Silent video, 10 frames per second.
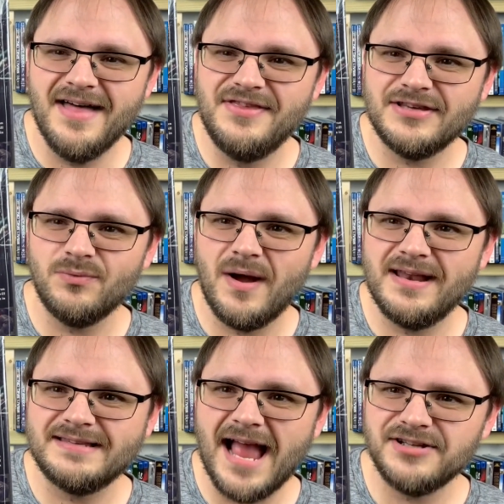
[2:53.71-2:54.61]
This
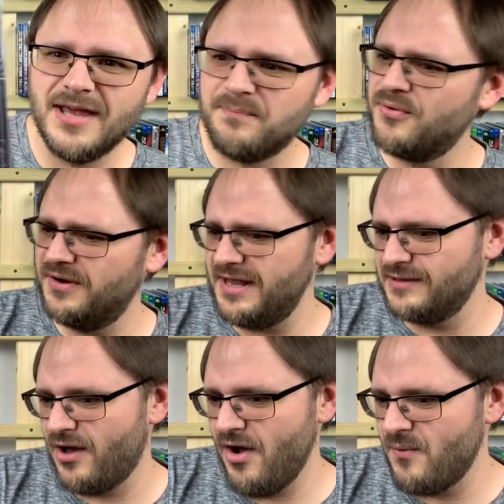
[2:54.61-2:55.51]
one is actually a pretty
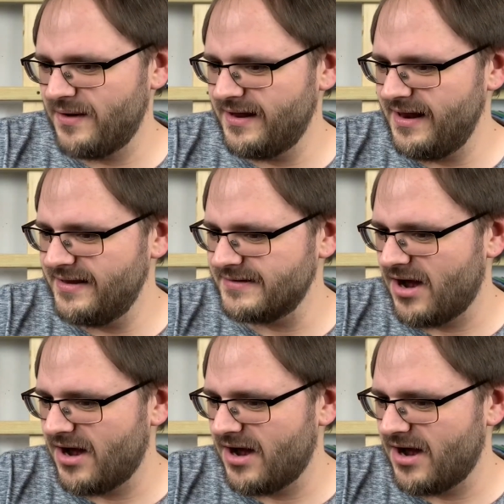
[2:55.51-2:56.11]
long one. It is